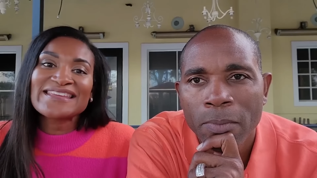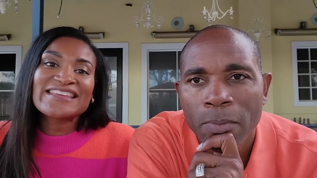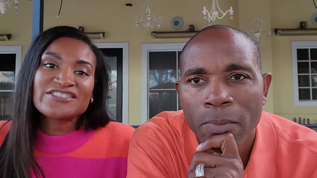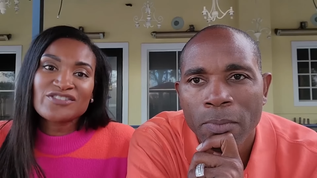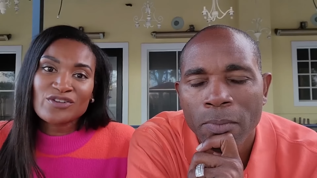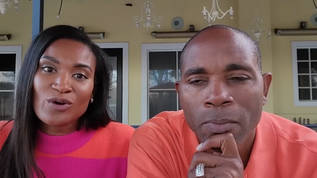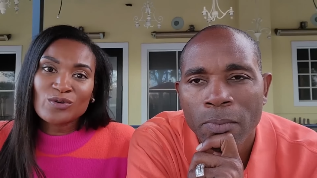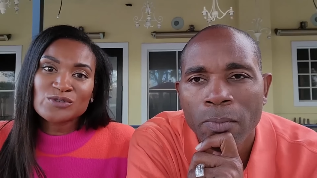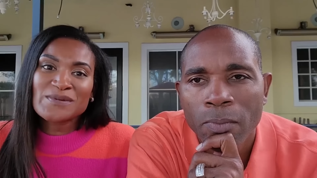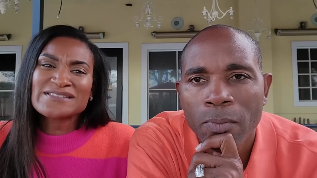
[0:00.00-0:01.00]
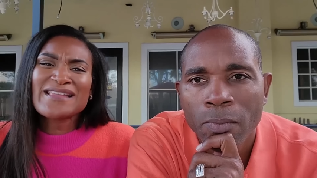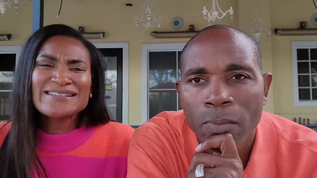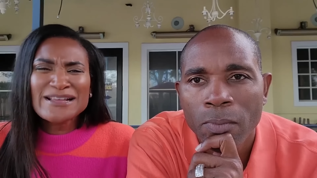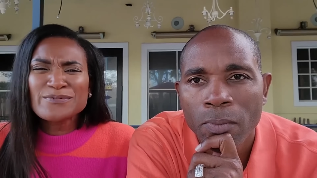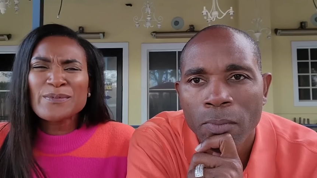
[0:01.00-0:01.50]
Speaker 1: to get to the goals because a lot
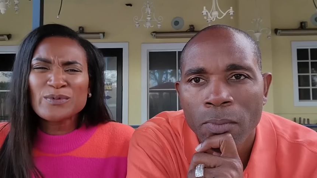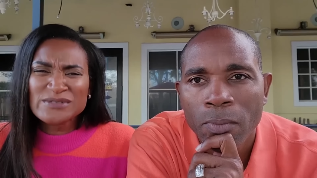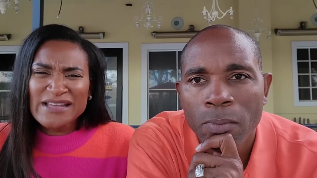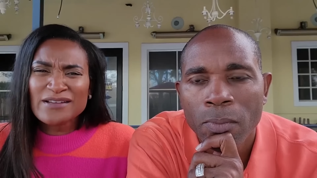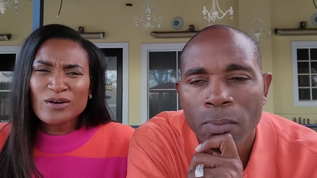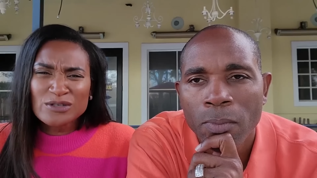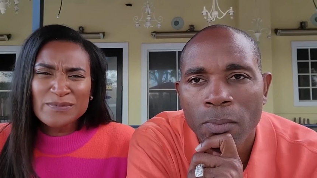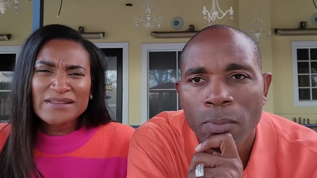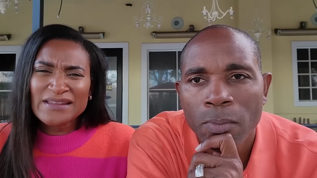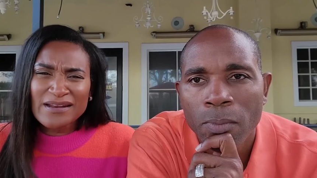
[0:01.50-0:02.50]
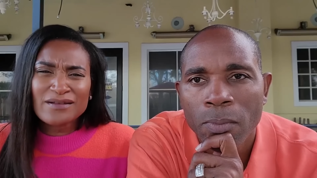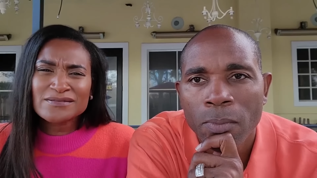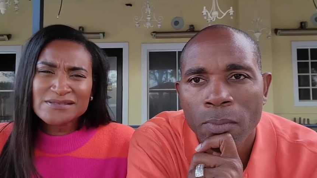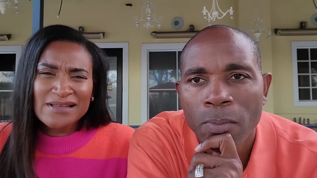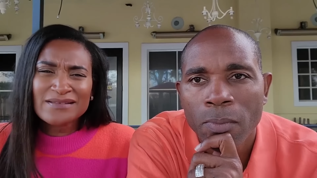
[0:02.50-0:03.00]
of times people will set goals but then they
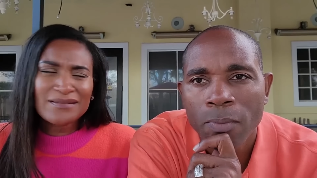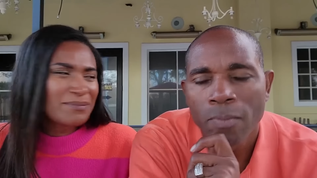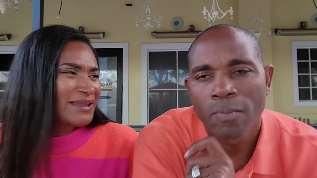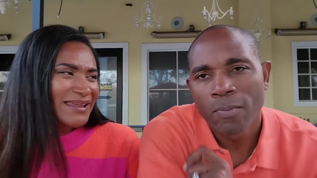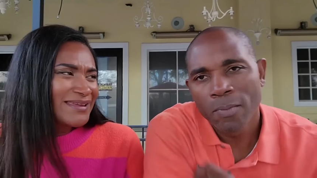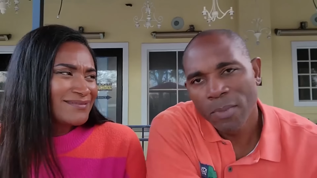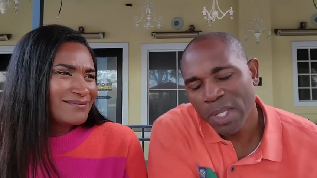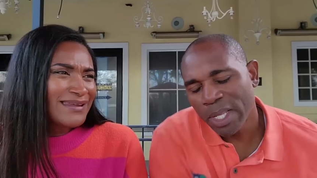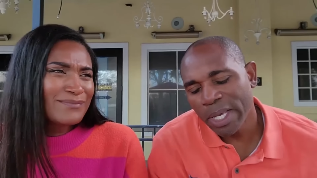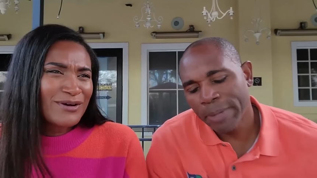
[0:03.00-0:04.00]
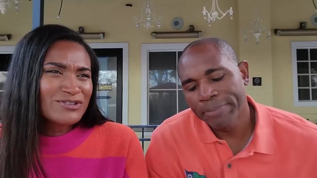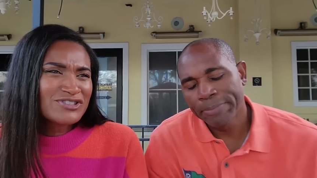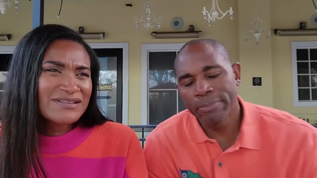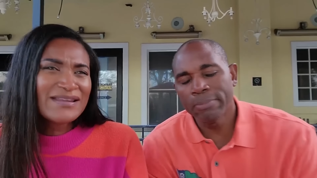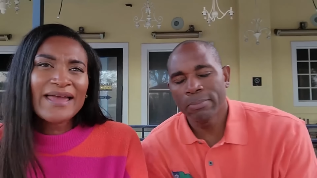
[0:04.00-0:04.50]
don't set the plan in yeah.
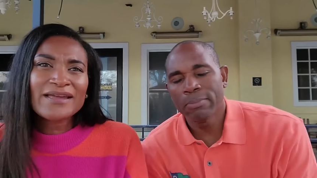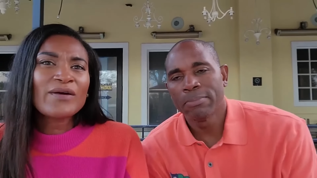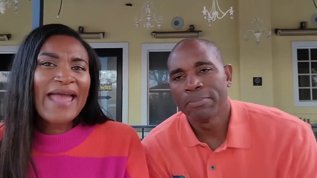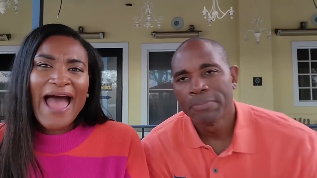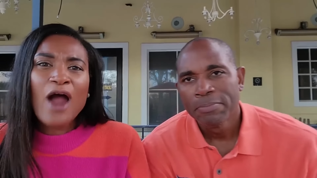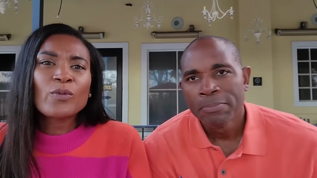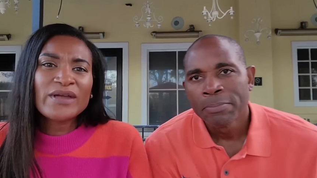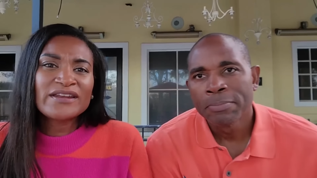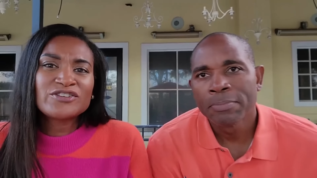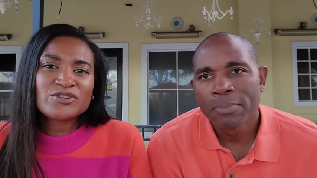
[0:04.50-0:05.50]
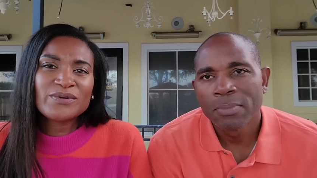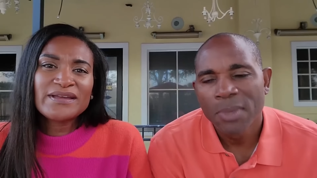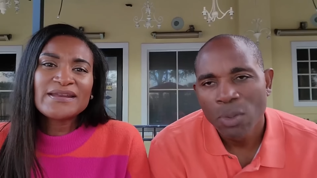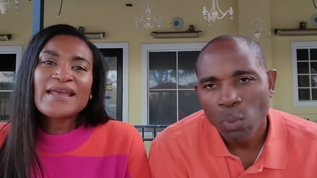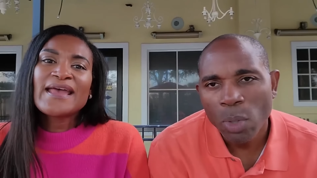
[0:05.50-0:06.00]
motion like okay how are we going to do
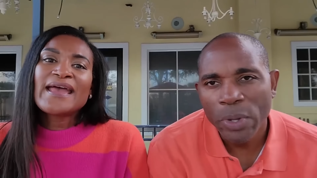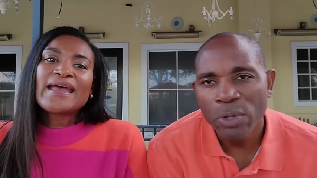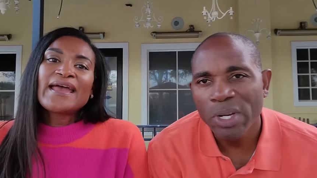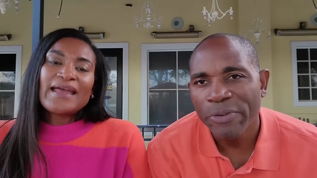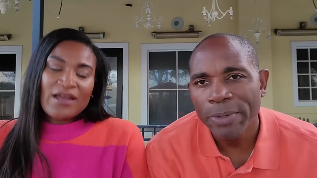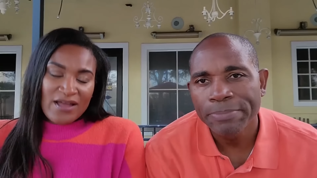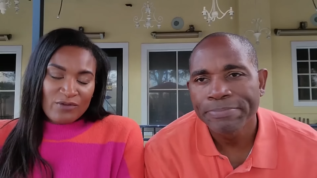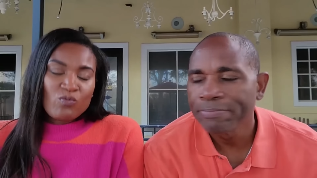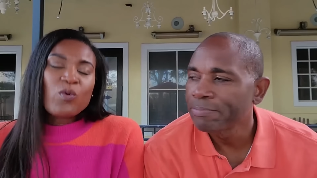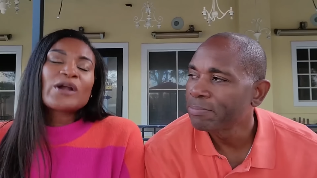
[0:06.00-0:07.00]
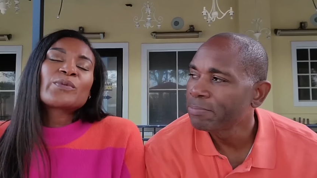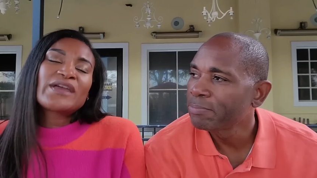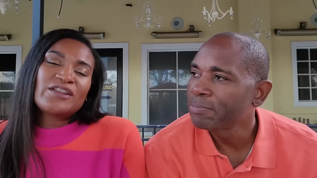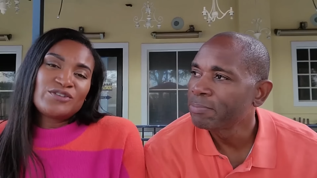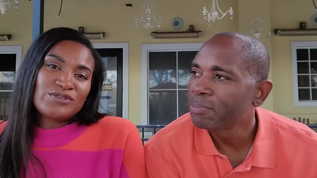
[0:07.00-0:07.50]
it
Speaker 2: what are we going to do different
Speaker 1: what are we
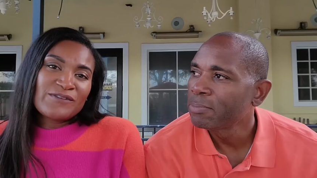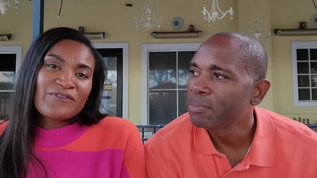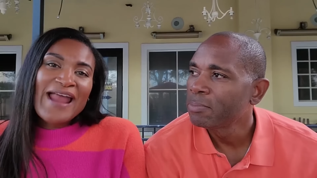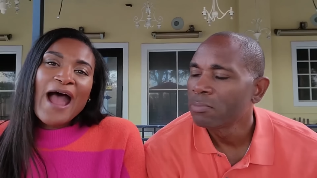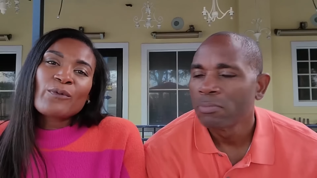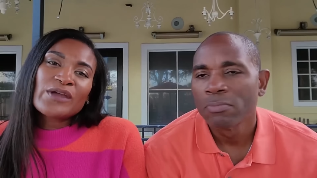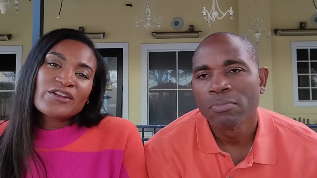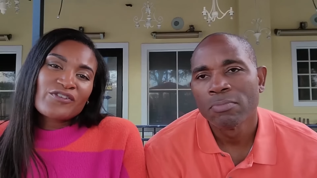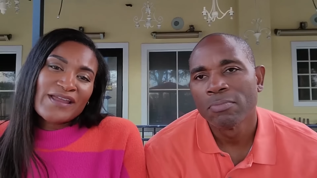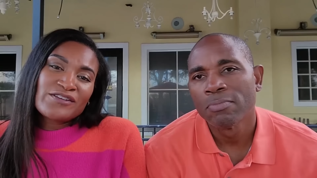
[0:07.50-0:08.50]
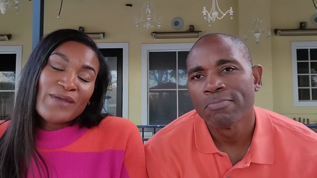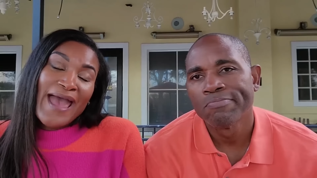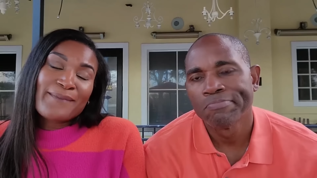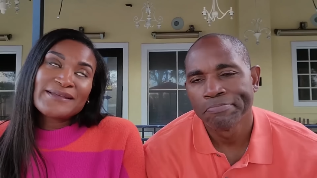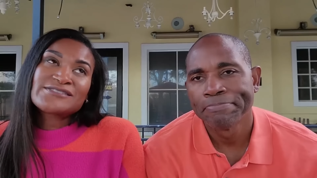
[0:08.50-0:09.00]
going to do different how are we going to create new
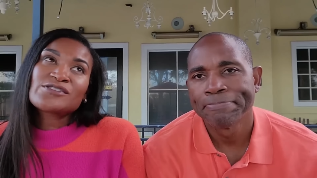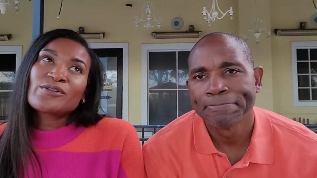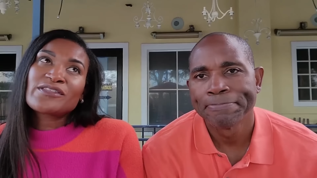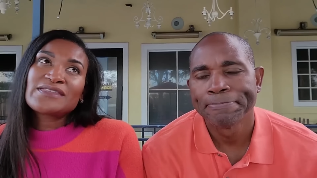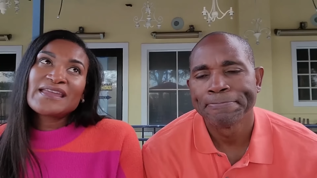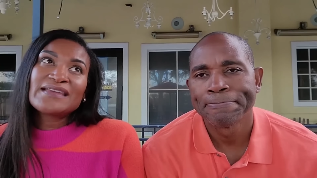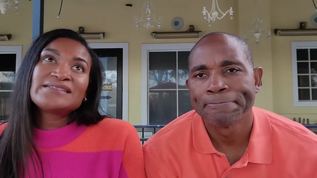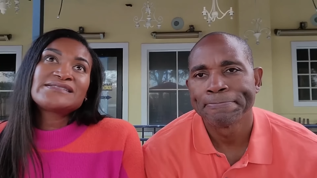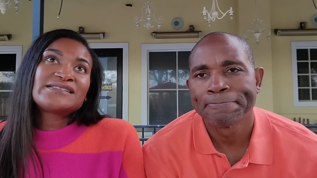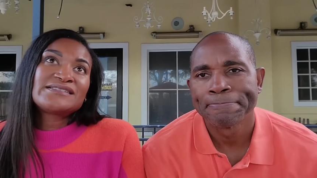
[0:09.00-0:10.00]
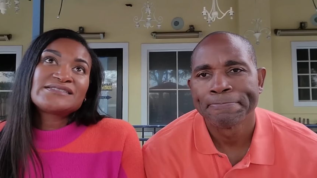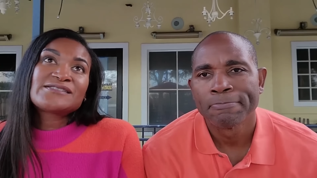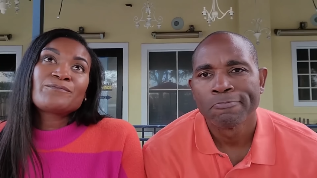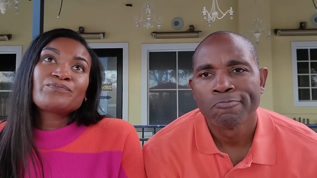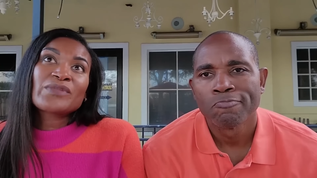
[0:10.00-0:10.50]
habits so the thing is is
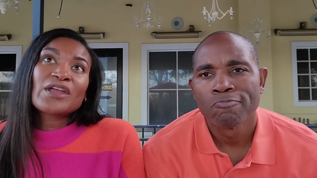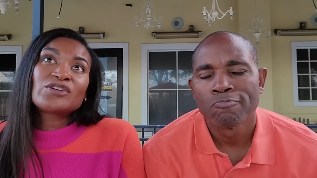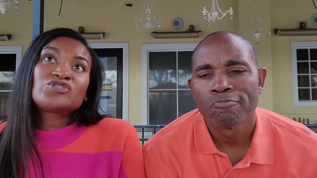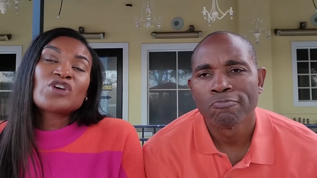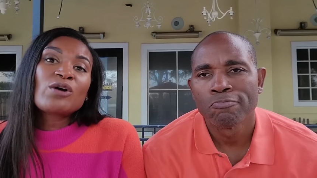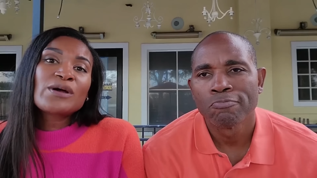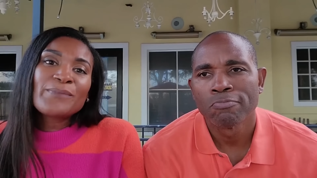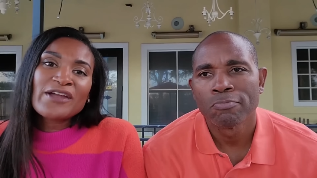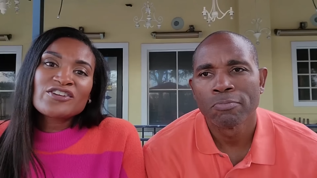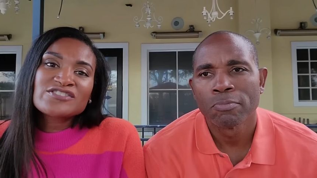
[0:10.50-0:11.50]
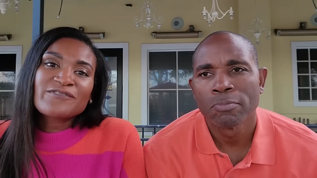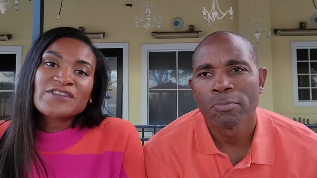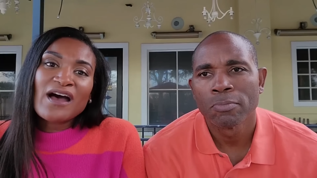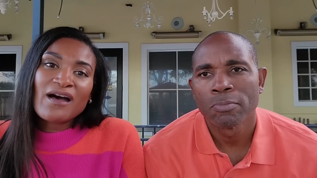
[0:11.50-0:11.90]
don't compare yourself to